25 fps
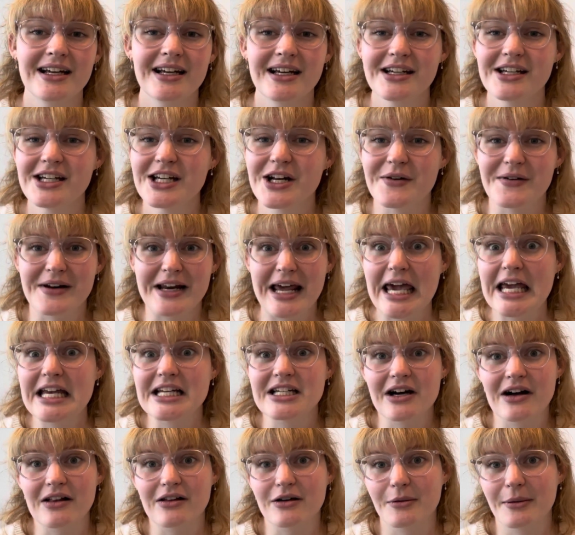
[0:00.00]
you know, an
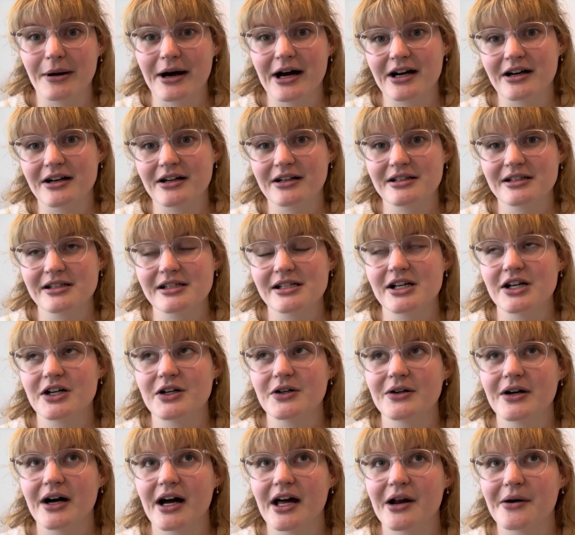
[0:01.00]
$8 pattern,
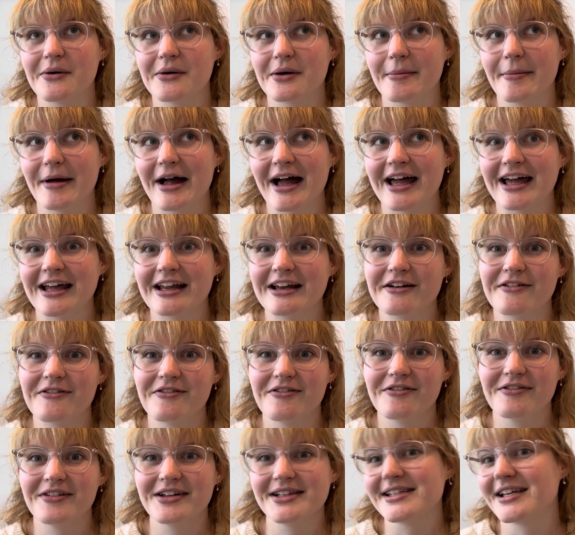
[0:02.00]
so I don't want to buy it if
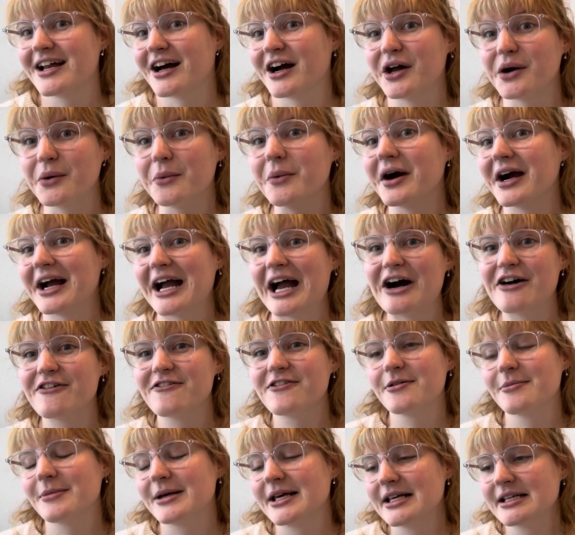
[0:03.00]
it's not going to work out for
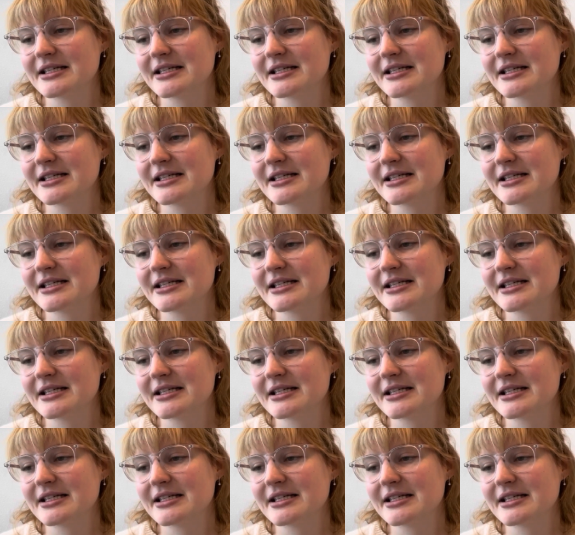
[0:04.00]
me.